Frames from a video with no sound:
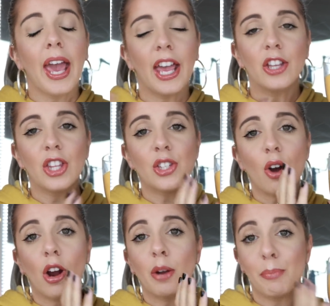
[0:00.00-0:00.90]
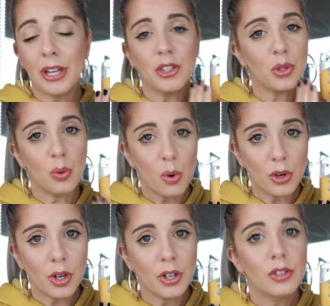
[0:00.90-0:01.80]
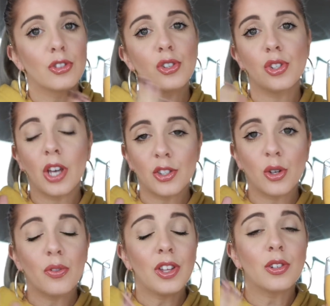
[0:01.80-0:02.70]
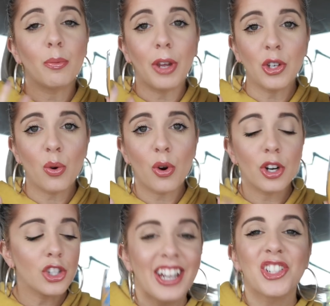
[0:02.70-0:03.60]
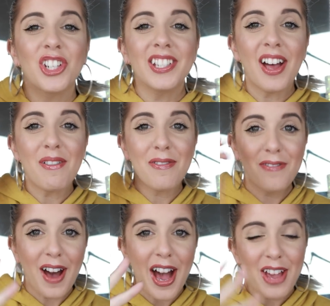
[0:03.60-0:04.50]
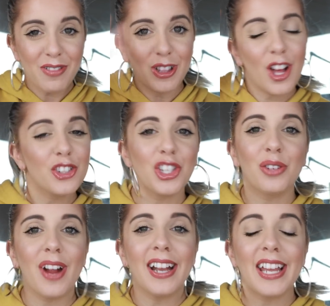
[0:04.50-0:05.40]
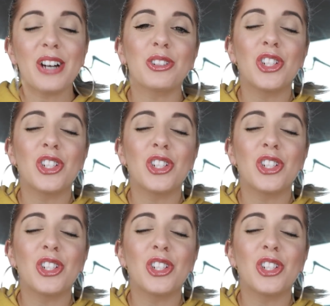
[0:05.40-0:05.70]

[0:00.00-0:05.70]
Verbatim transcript: And these are made to order. Just so you guys know, these are made to order. Now she does have five launching right now.